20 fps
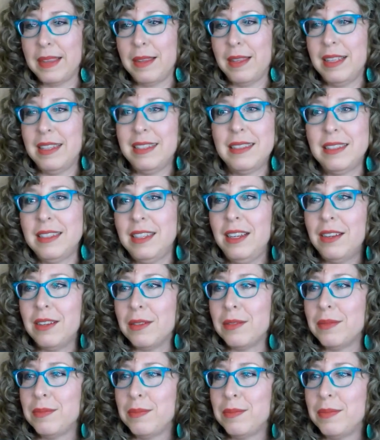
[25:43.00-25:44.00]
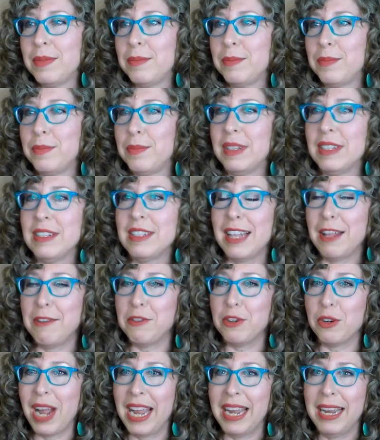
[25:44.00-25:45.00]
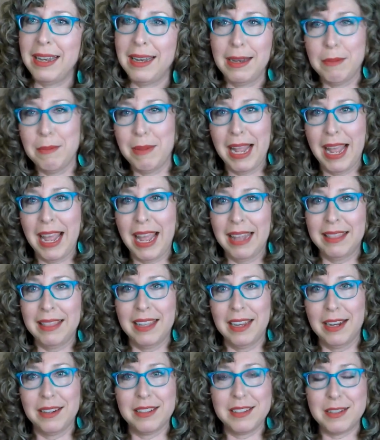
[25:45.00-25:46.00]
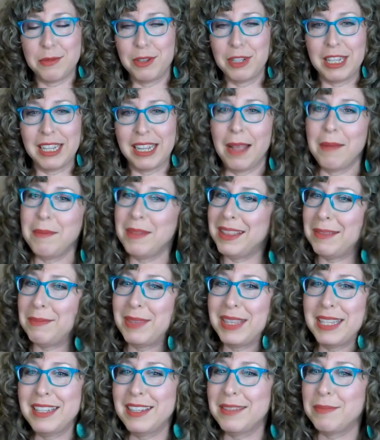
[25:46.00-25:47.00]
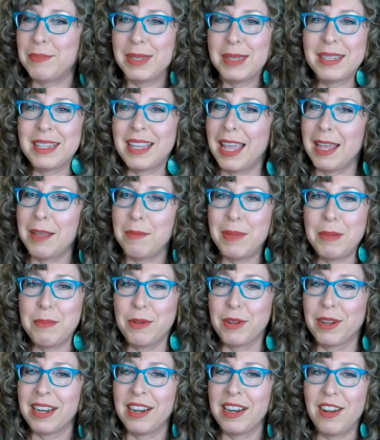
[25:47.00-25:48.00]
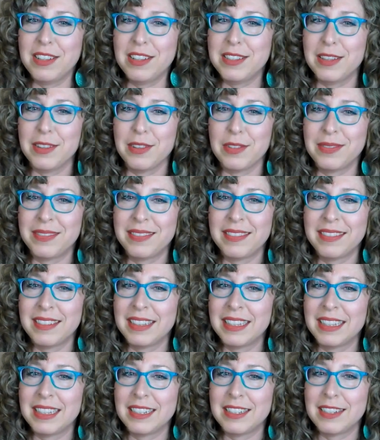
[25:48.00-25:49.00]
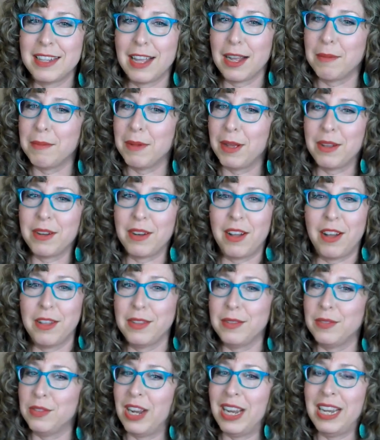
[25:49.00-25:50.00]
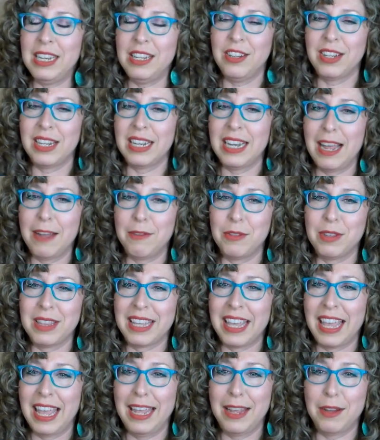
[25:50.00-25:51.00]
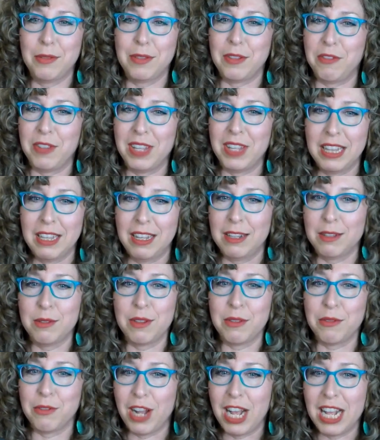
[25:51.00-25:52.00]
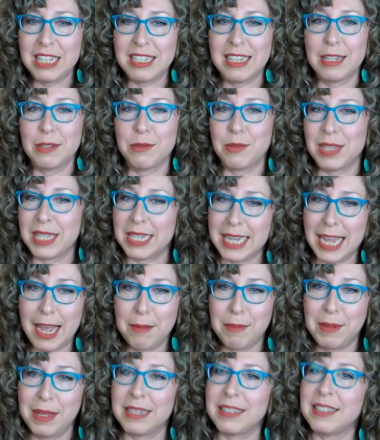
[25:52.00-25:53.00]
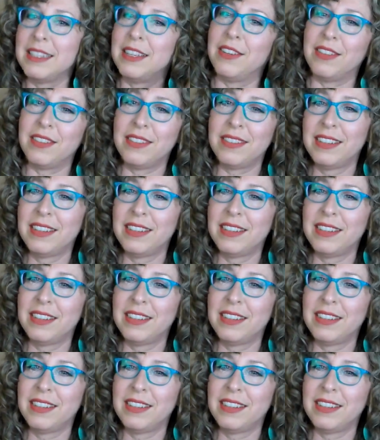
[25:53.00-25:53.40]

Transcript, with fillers: it's, you know, there's a lot of variety to be had there. It's really I mean the the cake people are going to also talk about all the variety you can have with the cake, with the fillings, the frostings, the toppings. So